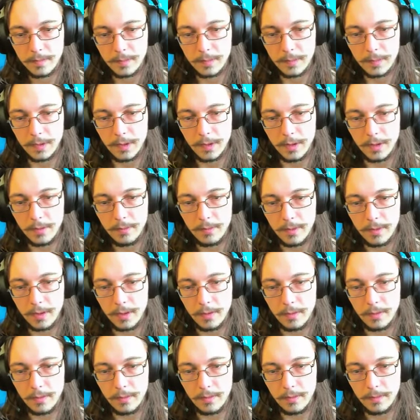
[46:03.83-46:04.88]
There we
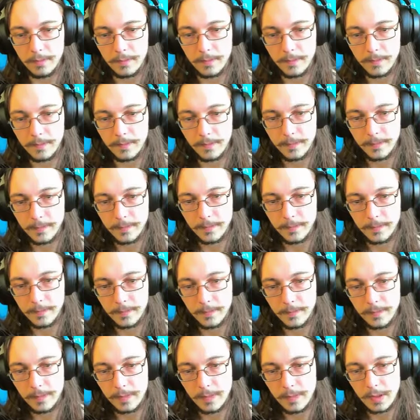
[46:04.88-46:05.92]
go.
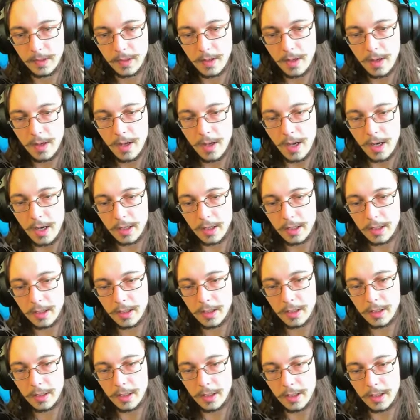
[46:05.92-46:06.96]
I'm
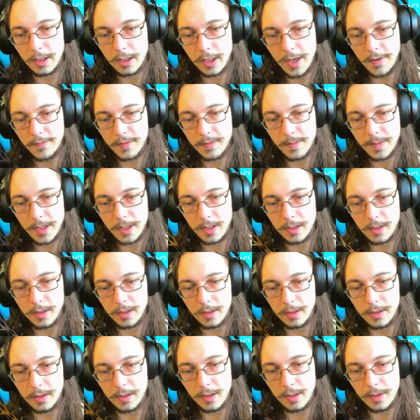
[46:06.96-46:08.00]
gonna I'm gonna have to make
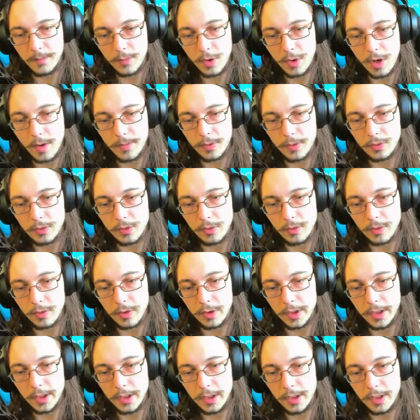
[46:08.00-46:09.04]
a, a proper door
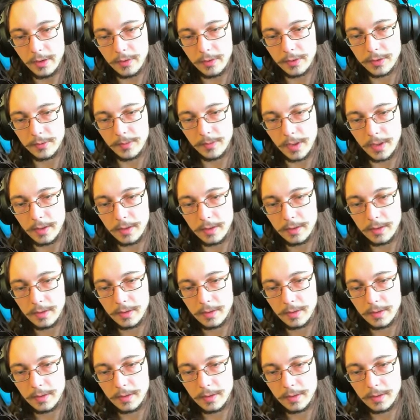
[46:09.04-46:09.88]
in here as well.